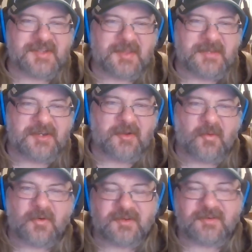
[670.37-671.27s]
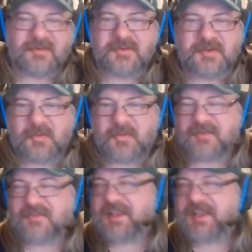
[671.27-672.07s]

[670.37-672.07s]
let me know, or, or you know, whatever the